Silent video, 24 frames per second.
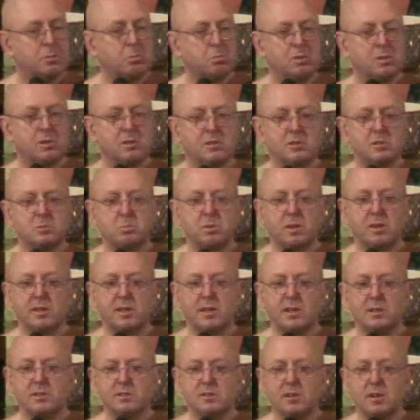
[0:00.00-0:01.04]
because by
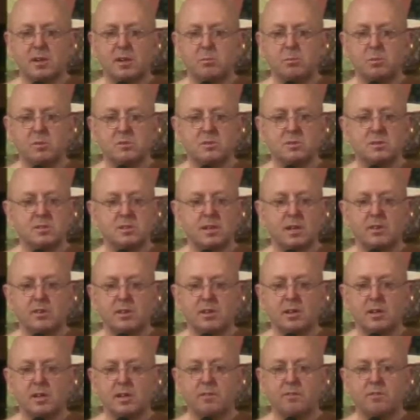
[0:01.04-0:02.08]
that time there was
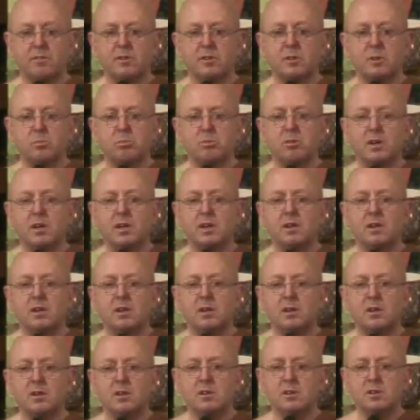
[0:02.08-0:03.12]
nothing left in the brain
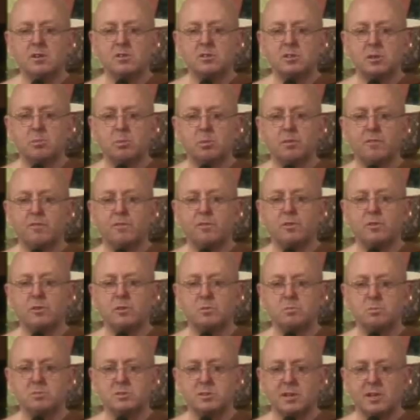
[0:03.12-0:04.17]
to
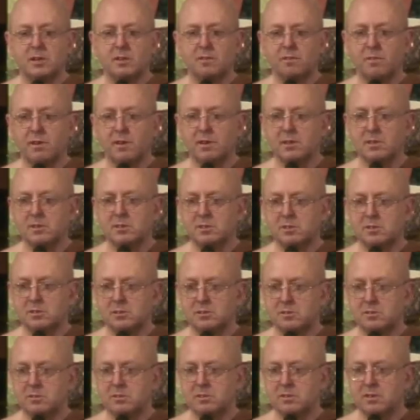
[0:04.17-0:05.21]
perform such
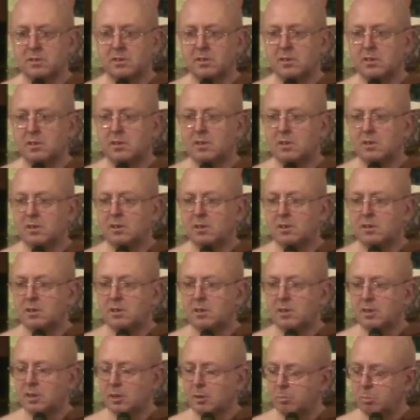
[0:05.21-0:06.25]
functions.
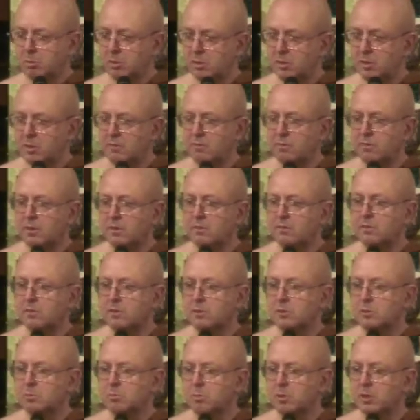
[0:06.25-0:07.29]
And I believe I've
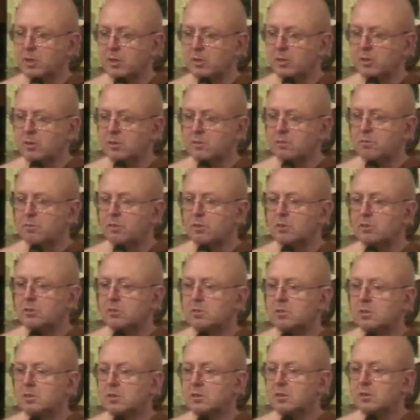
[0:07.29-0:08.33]
told many of
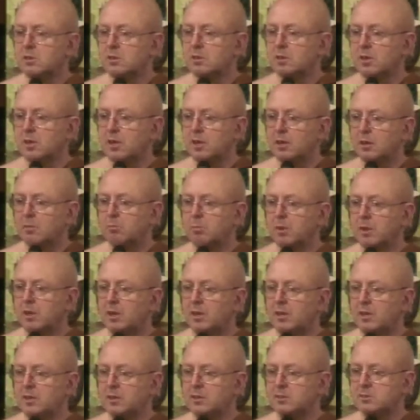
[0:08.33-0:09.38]
you, many
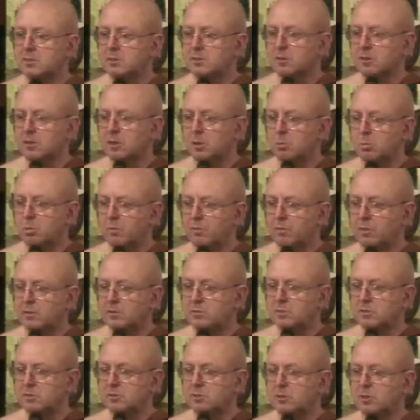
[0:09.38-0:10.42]
years ago,
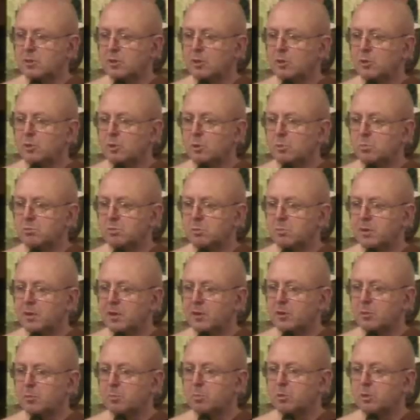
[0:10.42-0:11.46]
Professor John Lorber,
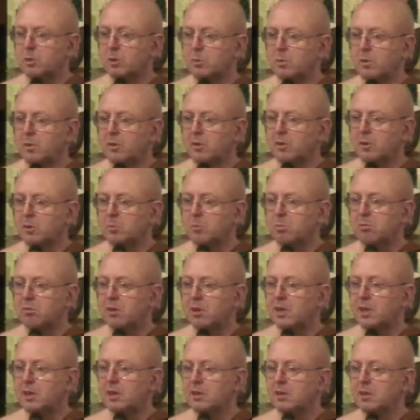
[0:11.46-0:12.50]
about the boy with no
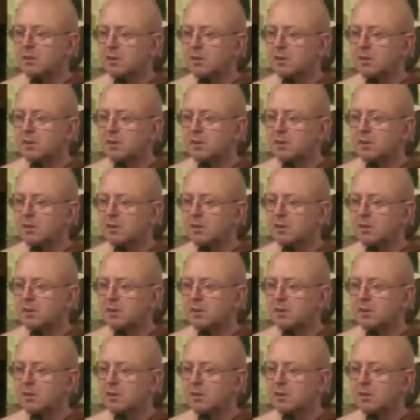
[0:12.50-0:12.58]
brain,